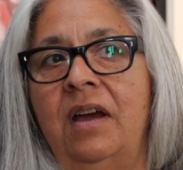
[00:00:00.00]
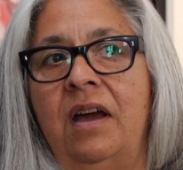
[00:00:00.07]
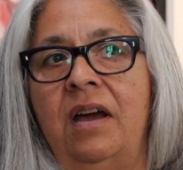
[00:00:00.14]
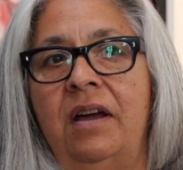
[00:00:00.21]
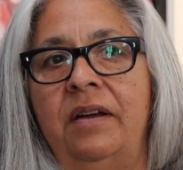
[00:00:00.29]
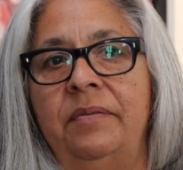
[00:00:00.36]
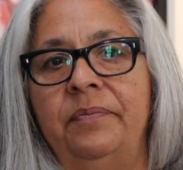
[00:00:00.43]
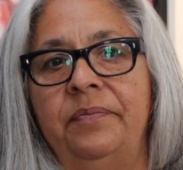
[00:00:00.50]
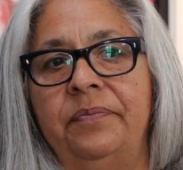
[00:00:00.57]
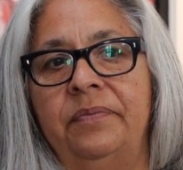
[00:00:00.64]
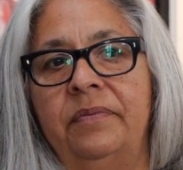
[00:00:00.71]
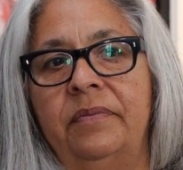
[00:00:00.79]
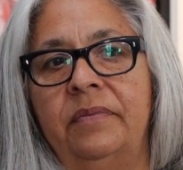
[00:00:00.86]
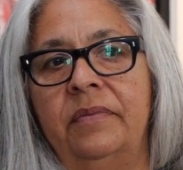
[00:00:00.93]

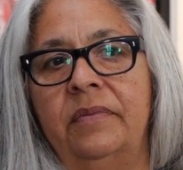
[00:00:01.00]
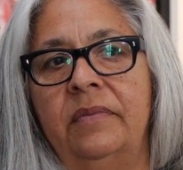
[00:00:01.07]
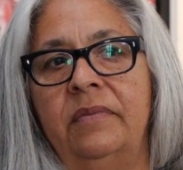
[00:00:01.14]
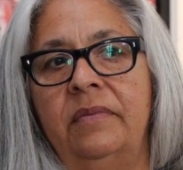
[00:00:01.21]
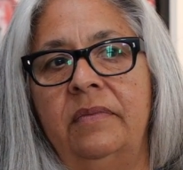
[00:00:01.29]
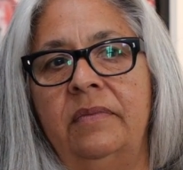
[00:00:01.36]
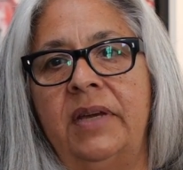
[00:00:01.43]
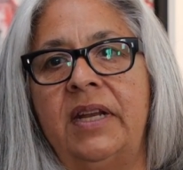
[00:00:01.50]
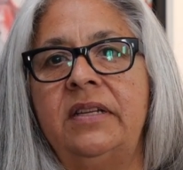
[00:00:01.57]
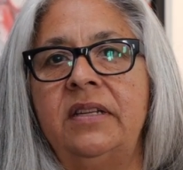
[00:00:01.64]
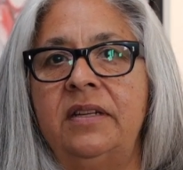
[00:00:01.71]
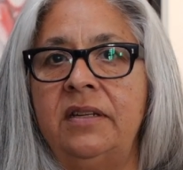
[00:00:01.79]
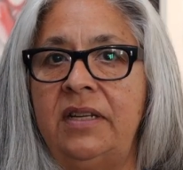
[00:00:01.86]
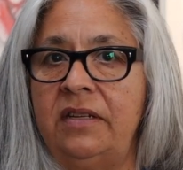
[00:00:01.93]
Um, but I
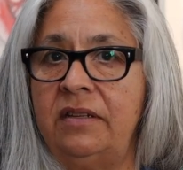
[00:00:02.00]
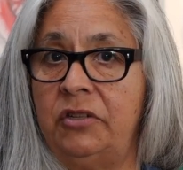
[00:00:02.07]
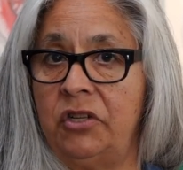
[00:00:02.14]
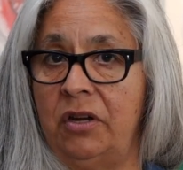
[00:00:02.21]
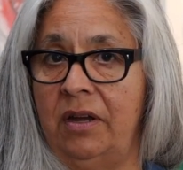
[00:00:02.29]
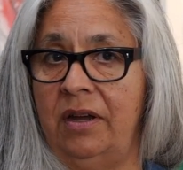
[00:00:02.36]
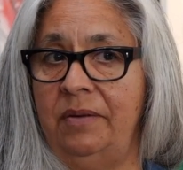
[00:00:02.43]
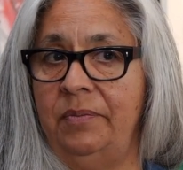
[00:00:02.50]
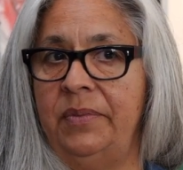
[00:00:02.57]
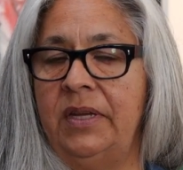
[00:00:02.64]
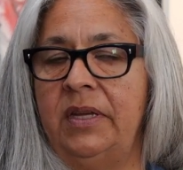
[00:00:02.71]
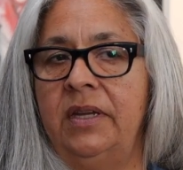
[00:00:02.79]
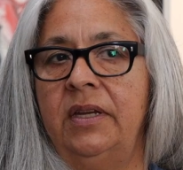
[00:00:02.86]
did need a job,